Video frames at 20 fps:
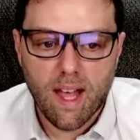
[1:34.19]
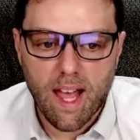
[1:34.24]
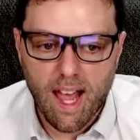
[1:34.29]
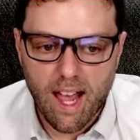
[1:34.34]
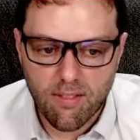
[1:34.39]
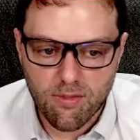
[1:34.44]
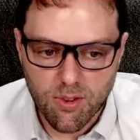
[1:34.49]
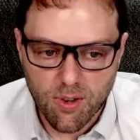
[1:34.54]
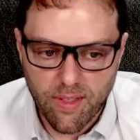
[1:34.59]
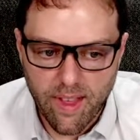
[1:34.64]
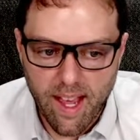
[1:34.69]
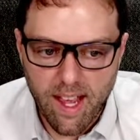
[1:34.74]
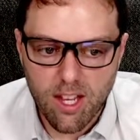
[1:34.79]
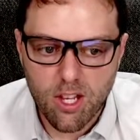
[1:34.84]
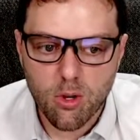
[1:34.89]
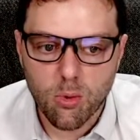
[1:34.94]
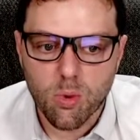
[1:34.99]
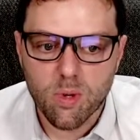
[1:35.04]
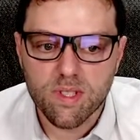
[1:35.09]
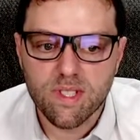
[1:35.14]
After that,
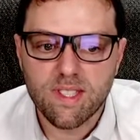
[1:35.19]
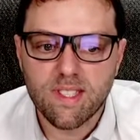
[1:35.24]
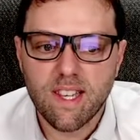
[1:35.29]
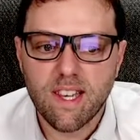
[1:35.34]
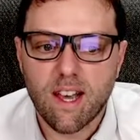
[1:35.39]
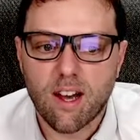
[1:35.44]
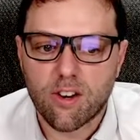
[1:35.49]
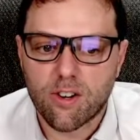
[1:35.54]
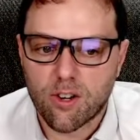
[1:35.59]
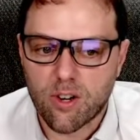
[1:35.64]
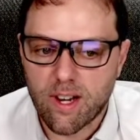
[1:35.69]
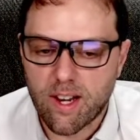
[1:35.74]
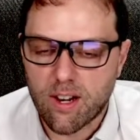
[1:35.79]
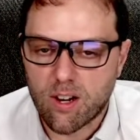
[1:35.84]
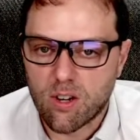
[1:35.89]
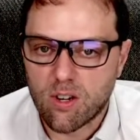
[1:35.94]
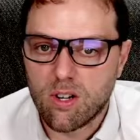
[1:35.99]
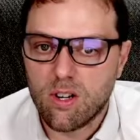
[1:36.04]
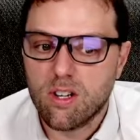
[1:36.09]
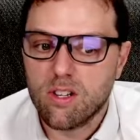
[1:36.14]
you will see under
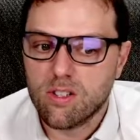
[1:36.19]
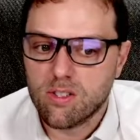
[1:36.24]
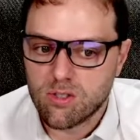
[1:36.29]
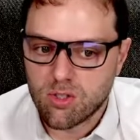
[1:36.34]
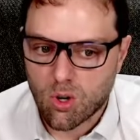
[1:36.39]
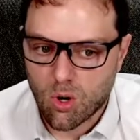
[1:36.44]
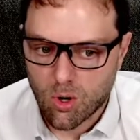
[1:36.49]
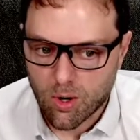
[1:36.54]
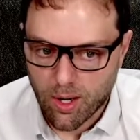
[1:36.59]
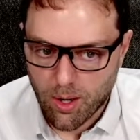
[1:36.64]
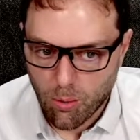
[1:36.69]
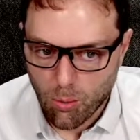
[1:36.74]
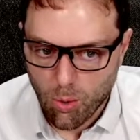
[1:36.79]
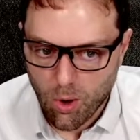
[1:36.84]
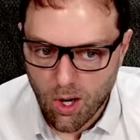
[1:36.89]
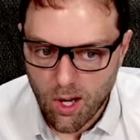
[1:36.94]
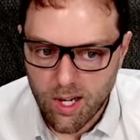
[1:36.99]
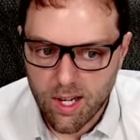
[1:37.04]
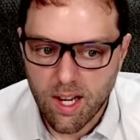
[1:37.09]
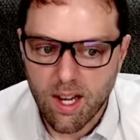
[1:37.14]
here, target
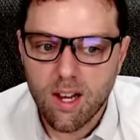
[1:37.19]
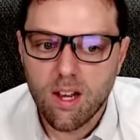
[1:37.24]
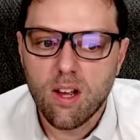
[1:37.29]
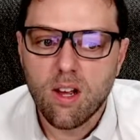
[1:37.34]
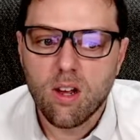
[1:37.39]
one,